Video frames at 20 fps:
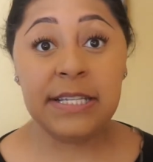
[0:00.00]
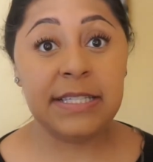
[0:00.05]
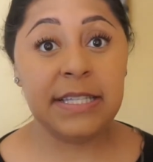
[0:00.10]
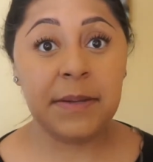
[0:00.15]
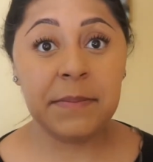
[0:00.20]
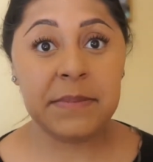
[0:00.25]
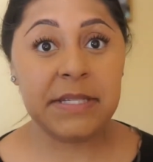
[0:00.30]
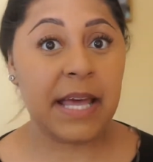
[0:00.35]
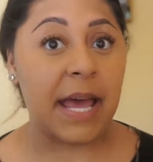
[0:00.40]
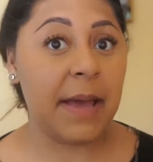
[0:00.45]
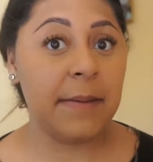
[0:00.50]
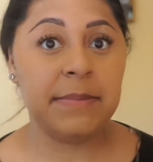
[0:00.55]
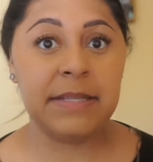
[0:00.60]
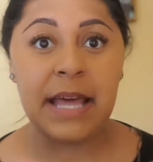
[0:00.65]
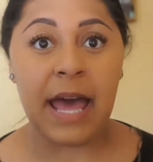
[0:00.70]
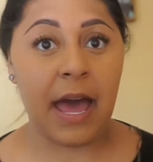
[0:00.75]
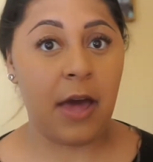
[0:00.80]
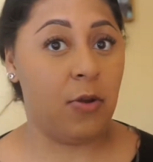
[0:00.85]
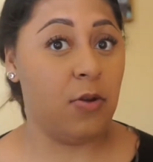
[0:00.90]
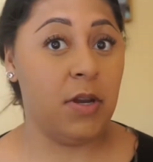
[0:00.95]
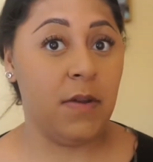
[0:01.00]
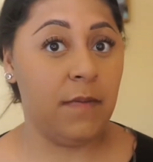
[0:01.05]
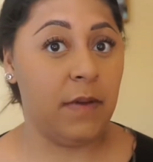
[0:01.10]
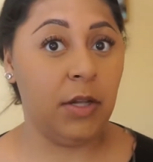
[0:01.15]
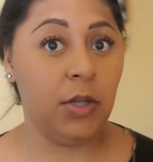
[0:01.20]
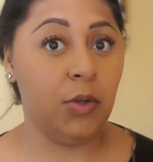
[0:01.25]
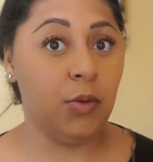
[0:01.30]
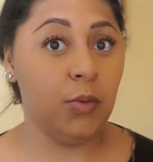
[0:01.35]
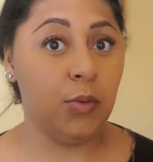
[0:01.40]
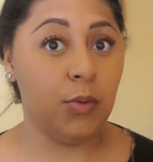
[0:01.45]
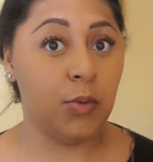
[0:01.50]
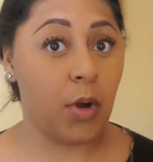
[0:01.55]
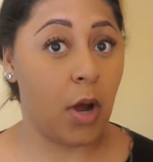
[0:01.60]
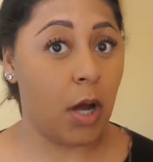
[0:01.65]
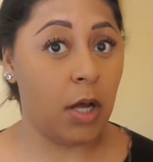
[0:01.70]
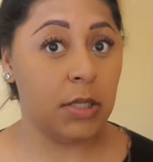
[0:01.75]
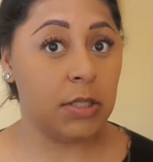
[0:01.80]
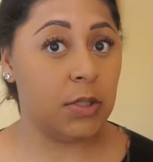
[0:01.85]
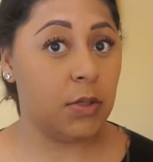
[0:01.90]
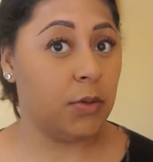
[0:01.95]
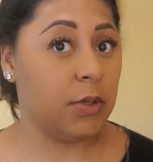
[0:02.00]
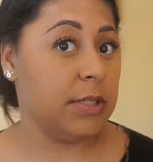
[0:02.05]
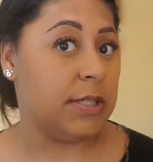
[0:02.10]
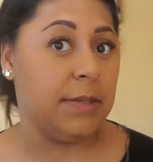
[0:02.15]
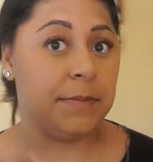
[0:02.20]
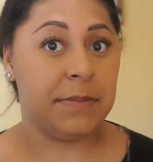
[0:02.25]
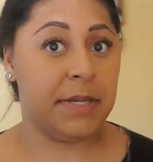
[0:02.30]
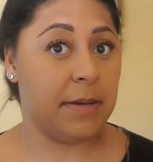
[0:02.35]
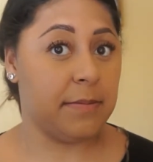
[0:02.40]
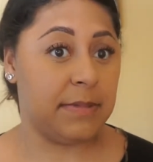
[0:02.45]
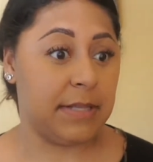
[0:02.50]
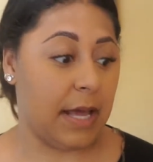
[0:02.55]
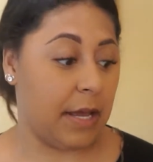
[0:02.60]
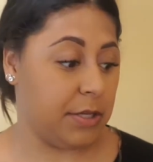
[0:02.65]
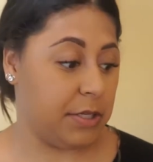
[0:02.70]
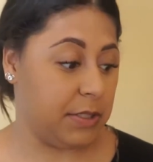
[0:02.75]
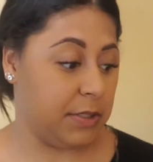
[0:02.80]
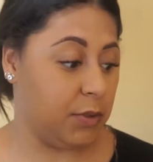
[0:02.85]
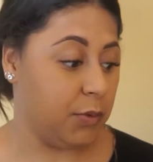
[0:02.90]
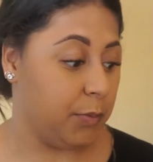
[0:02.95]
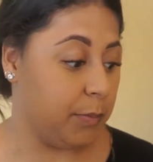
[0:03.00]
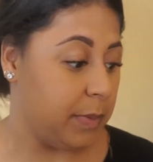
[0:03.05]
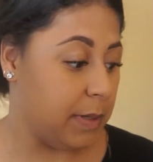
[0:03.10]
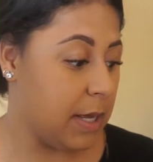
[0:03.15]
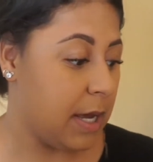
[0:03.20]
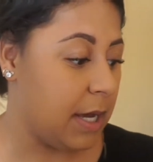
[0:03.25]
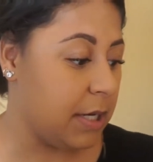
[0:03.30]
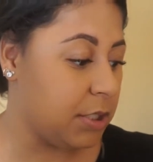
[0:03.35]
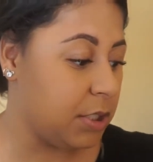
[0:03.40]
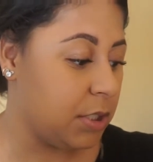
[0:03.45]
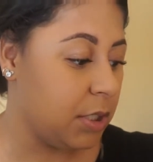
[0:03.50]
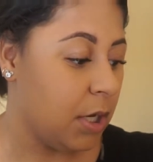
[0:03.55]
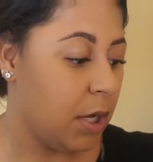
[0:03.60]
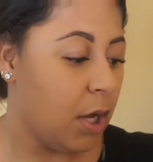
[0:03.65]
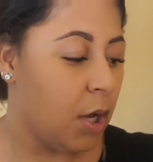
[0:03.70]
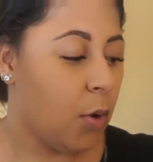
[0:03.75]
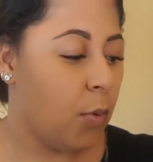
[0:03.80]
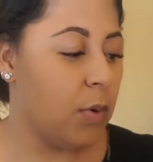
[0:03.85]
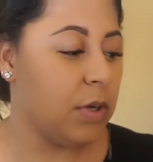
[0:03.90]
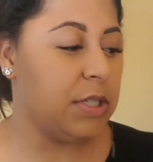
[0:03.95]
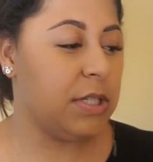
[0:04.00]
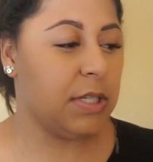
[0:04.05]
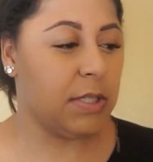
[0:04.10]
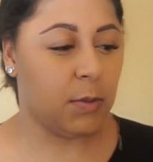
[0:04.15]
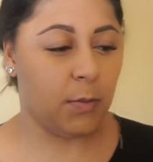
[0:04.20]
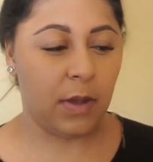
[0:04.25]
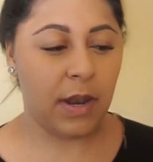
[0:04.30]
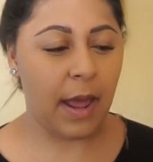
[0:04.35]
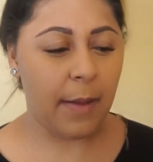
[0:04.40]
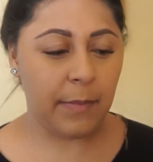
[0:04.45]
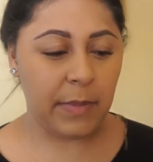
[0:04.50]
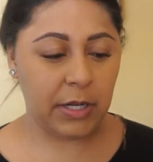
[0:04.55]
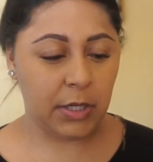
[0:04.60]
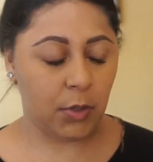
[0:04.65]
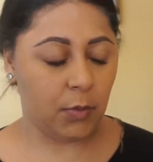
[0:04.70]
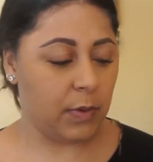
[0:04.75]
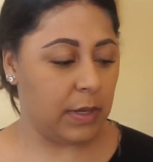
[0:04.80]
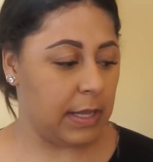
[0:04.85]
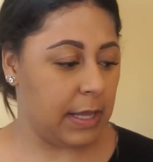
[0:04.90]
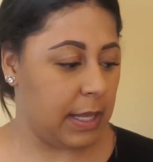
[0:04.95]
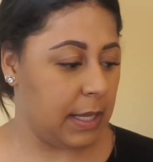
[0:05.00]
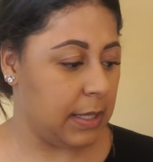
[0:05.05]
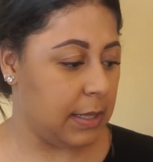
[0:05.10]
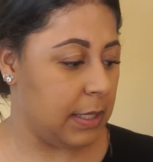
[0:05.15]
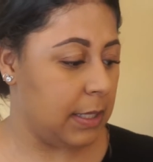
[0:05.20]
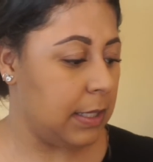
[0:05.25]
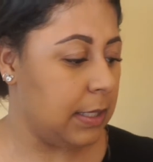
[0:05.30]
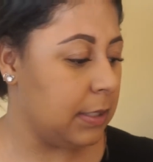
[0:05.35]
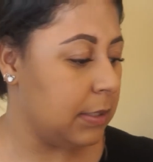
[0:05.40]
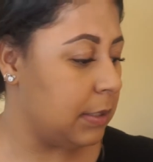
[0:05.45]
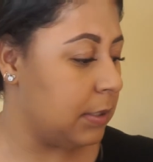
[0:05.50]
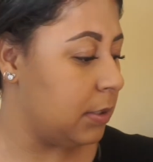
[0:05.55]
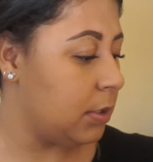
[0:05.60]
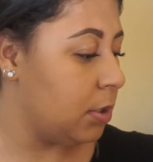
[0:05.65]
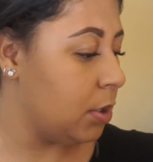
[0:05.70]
Sometimes I don't even do contour. Sometimes I just do blush, which is what I've been doing lately.